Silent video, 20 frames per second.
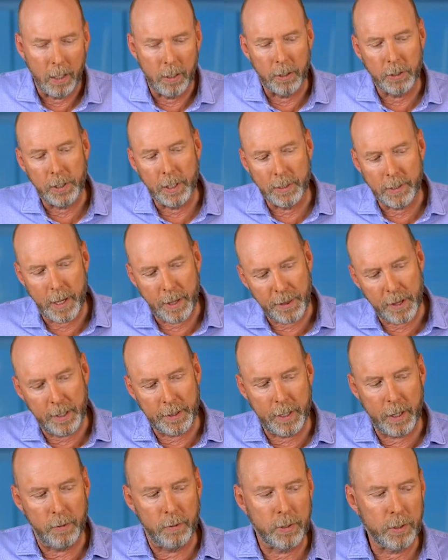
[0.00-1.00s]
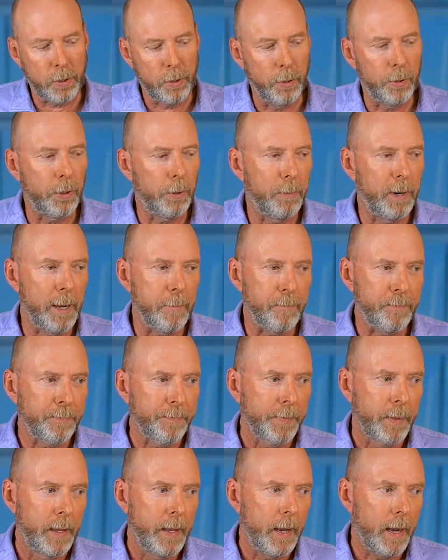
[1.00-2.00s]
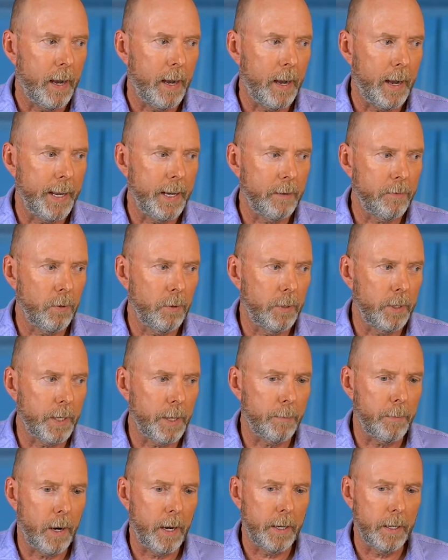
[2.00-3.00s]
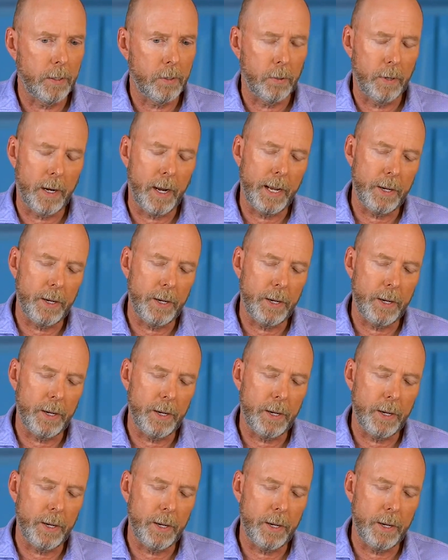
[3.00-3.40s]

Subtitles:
things. I thought that was cool, but I never really bought into it.